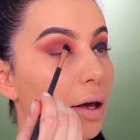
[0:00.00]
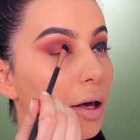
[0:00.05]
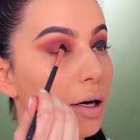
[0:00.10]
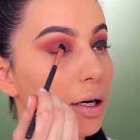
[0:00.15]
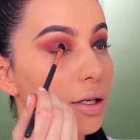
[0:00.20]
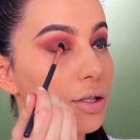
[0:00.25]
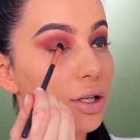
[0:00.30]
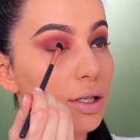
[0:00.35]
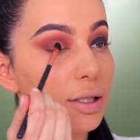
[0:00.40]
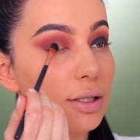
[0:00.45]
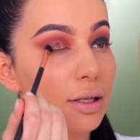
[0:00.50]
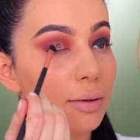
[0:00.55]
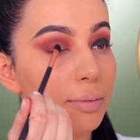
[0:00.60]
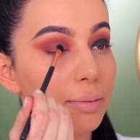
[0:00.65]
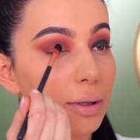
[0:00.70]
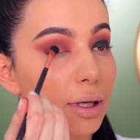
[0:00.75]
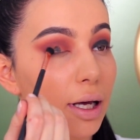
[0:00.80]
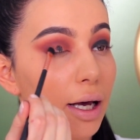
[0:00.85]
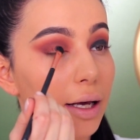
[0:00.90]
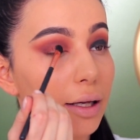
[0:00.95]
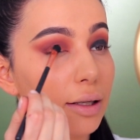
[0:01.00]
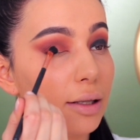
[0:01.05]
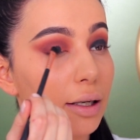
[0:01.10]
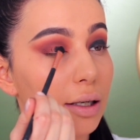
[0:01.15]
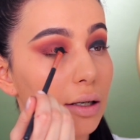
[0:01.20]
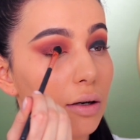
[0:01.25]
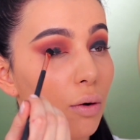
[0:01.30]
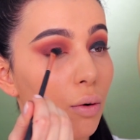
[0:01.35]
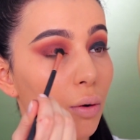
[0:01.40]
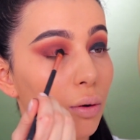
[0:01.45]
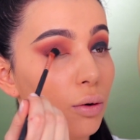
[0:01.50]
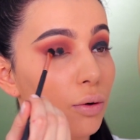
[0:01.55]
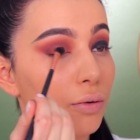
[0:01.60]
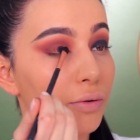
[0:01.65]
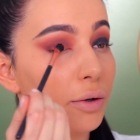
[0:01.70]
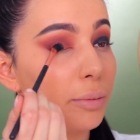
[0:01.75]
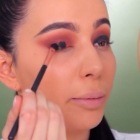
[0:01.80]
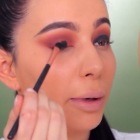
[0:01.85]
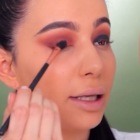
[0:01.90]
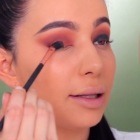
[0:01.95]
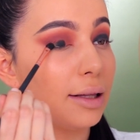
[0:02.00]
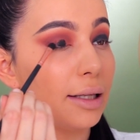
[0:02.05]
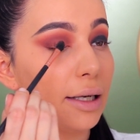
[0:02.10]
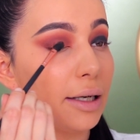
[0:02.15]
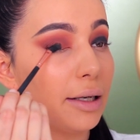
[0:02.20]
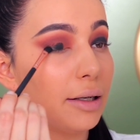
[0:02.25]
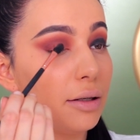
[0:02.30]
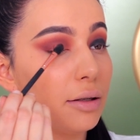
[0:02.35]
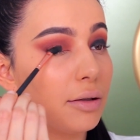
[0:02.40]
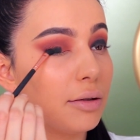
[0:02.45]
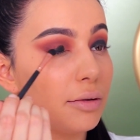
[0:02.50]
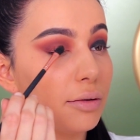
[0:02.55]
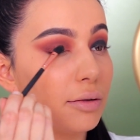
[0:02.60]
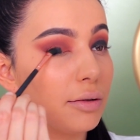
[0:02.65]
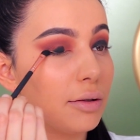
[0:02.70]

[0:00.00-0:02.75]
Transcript: and I just apply it like all over my lid